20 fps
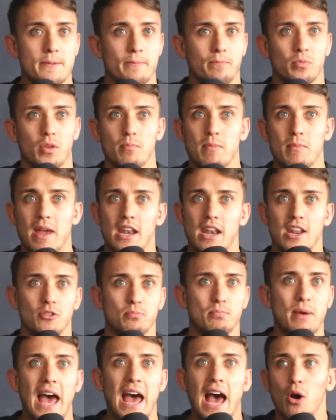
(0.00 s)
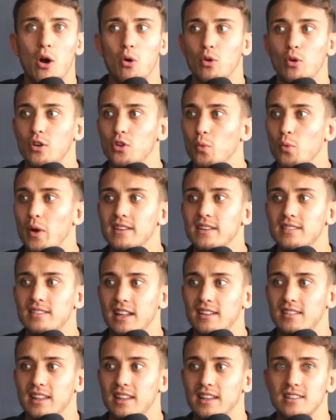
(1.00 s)
man, his power and the way he
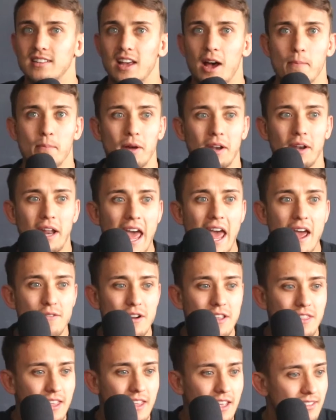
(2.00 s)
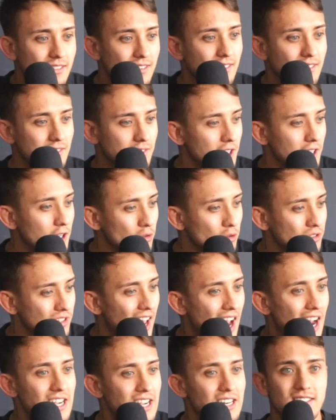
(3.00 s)
sets things up, but everything is these little
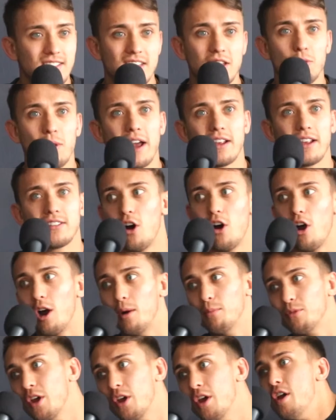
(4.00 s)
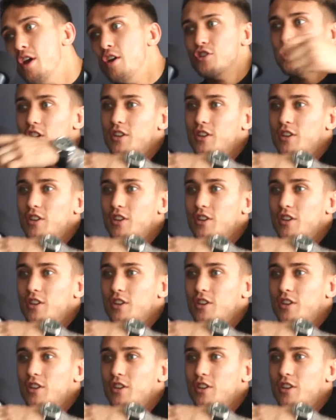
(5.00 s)
tiny T-Rex arms just